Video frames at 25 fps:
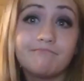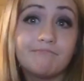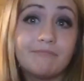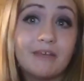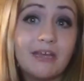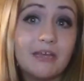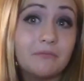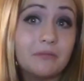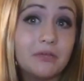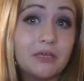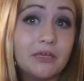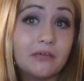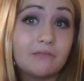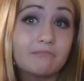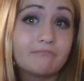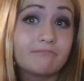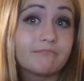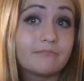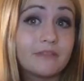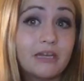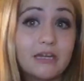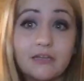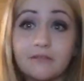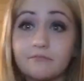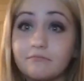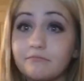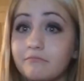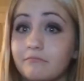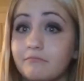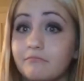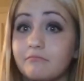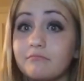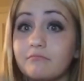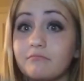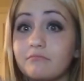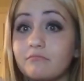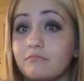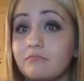Maybe that
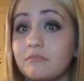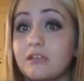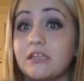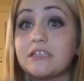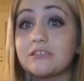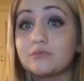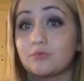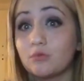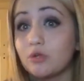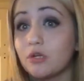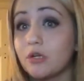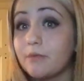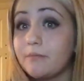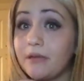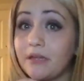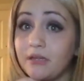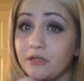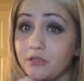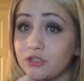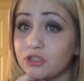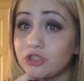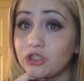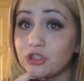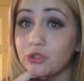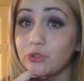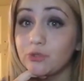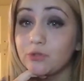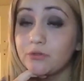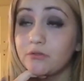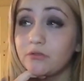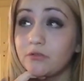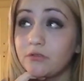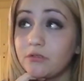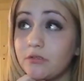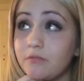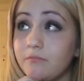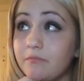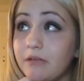things will get better
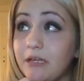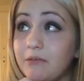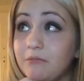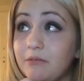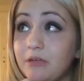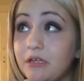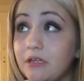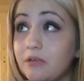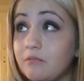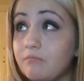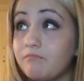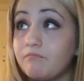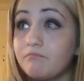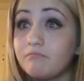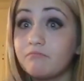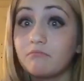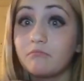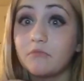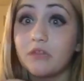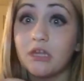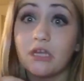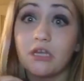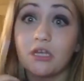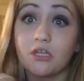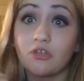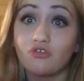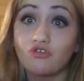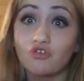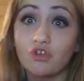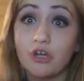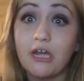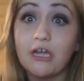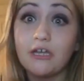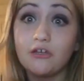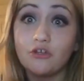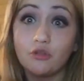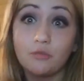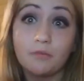soon, and maybe they can
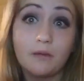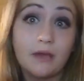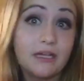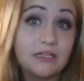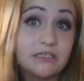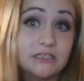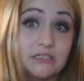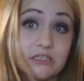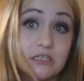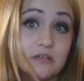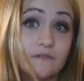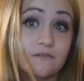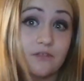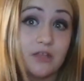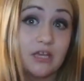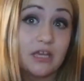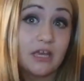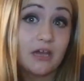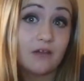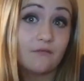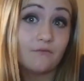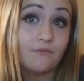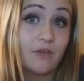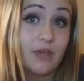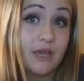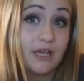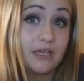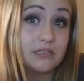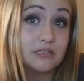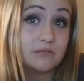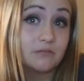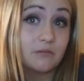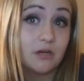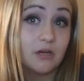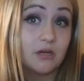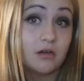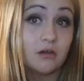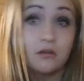try Dupixent if they have
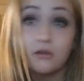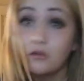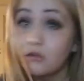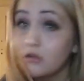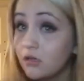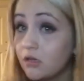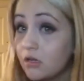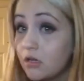eczema.